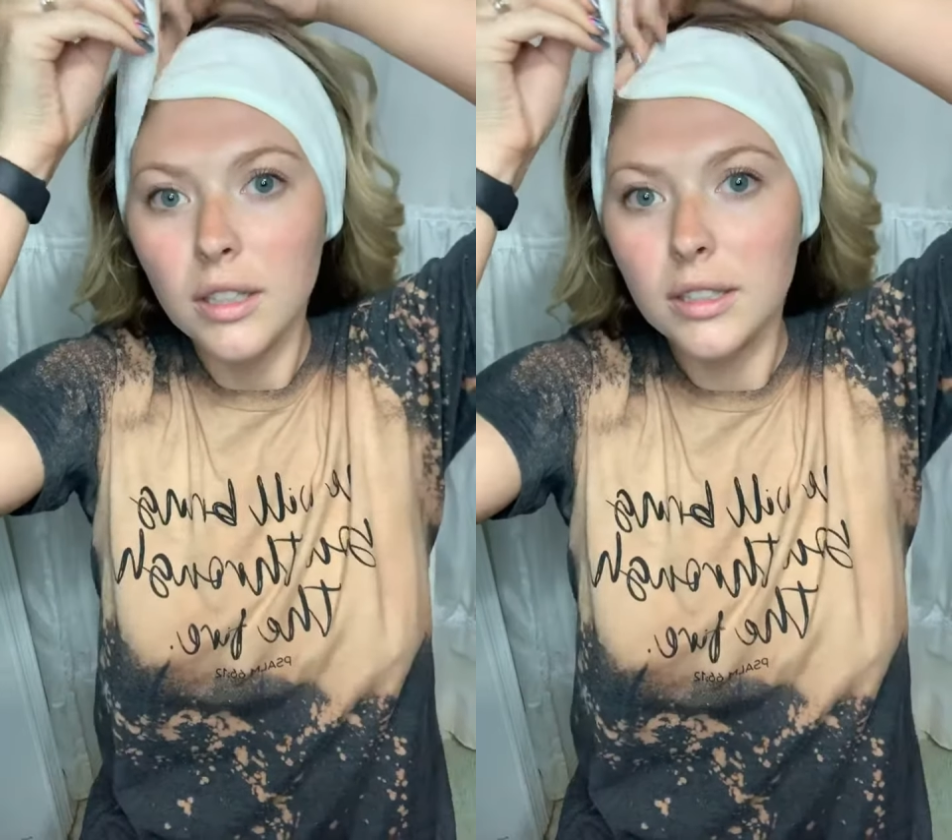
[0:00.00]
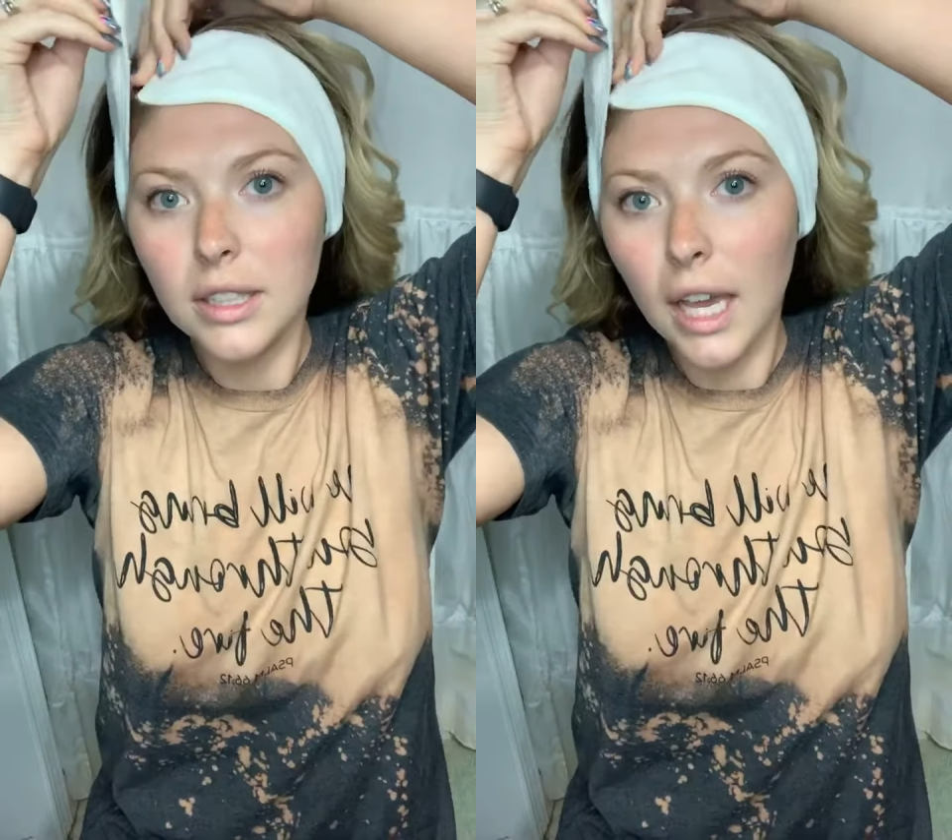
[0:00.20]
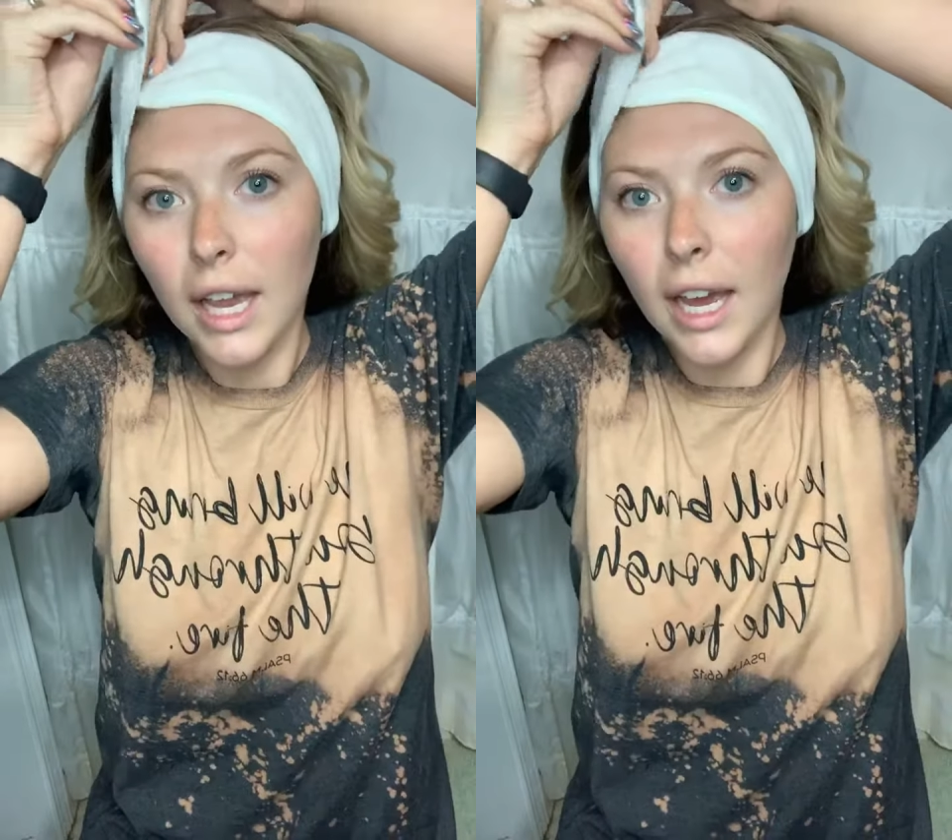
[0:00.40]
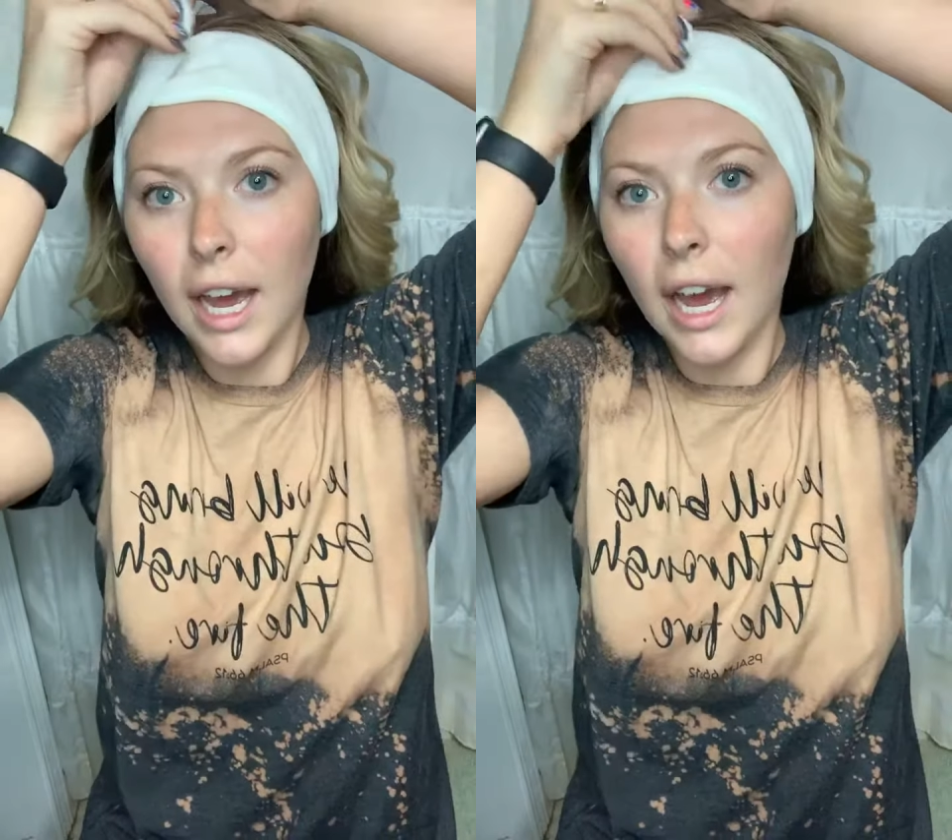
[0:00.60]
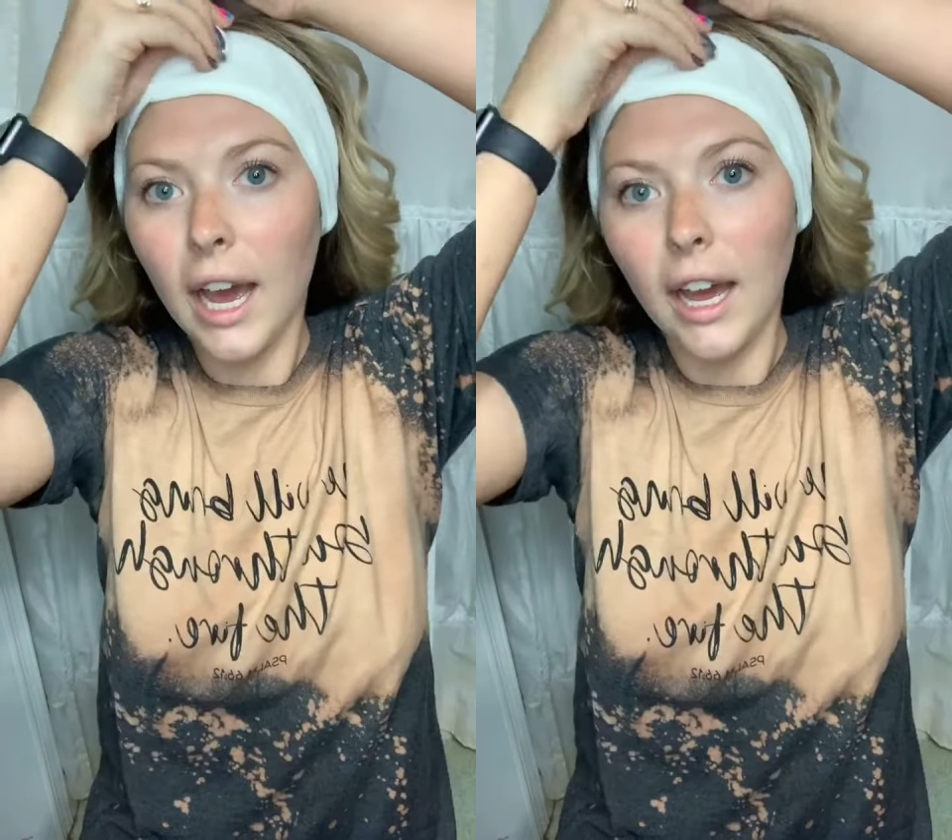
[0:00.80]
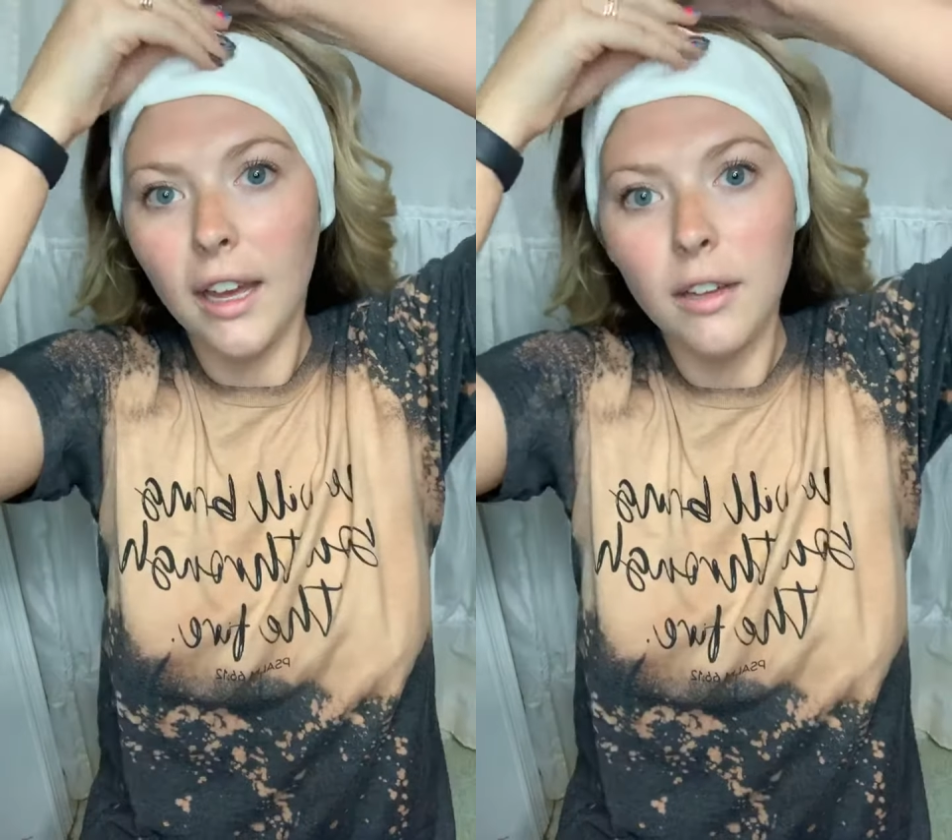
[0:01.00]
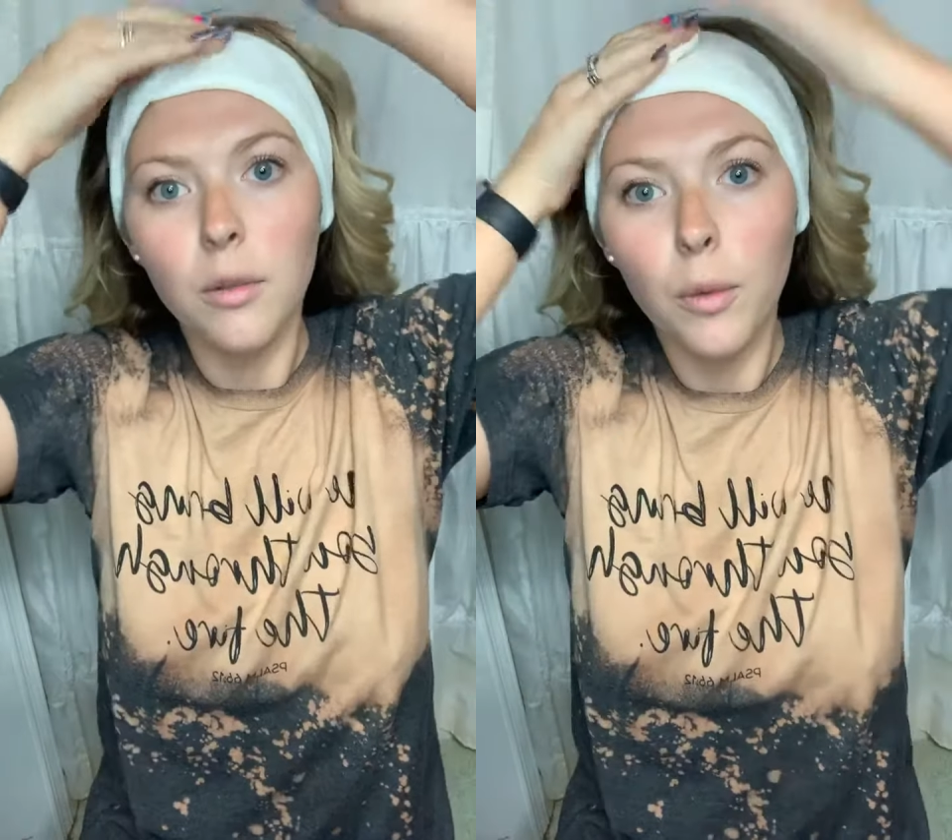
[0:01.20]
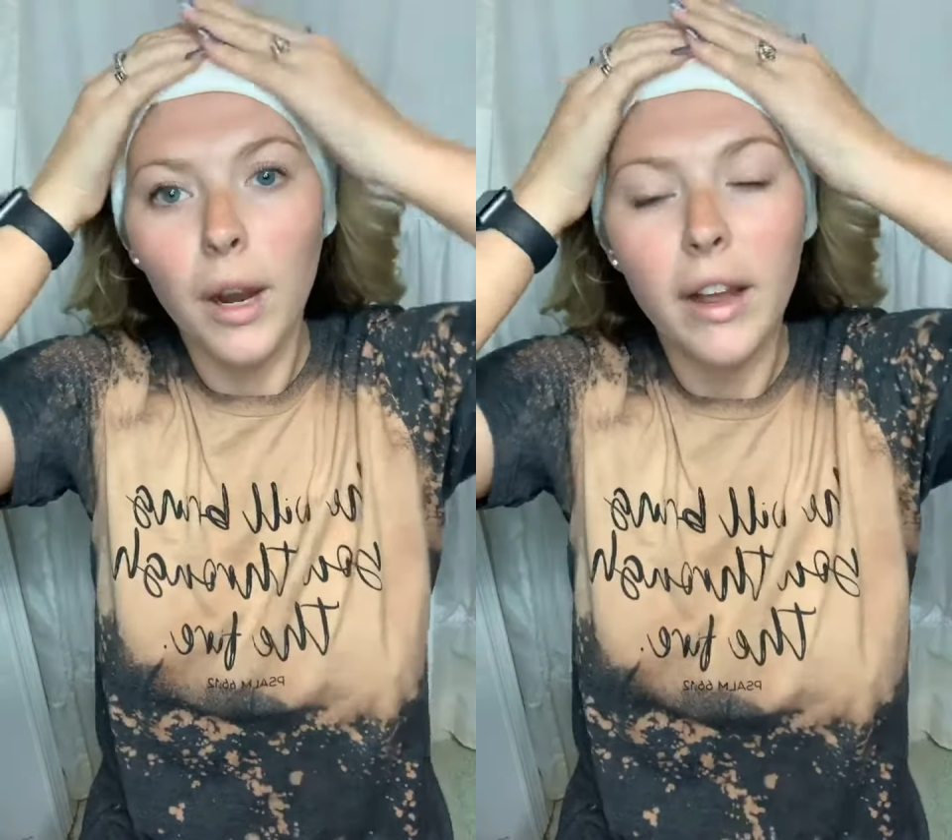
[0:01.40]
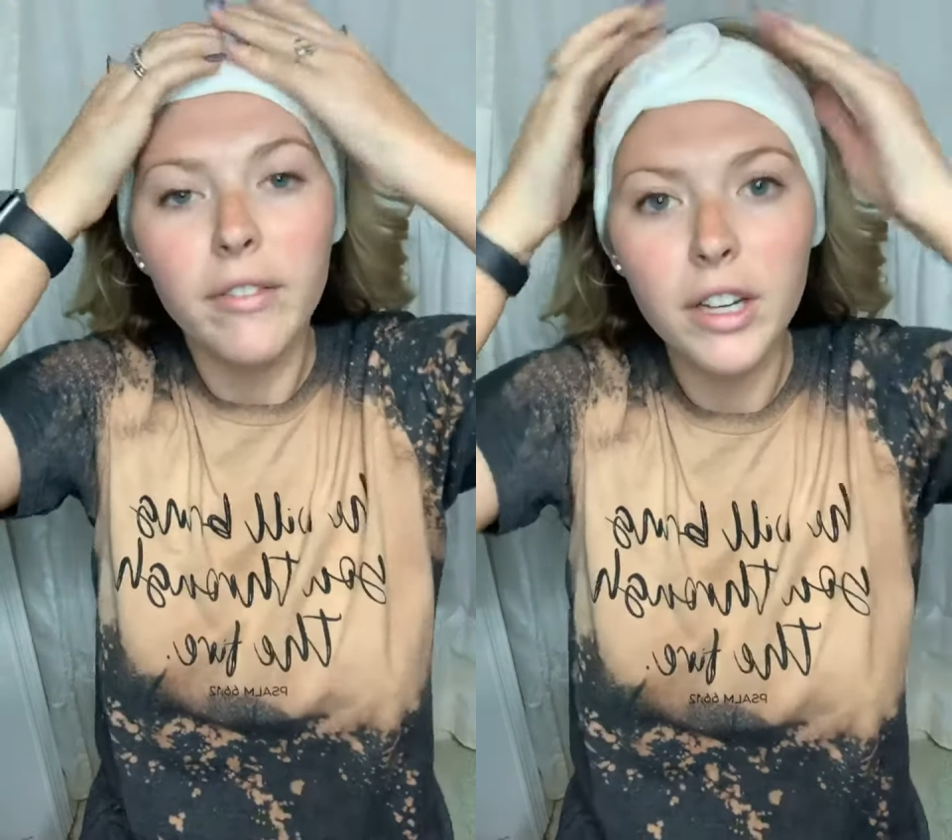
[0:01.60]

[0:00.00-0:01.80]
Say hi, whatever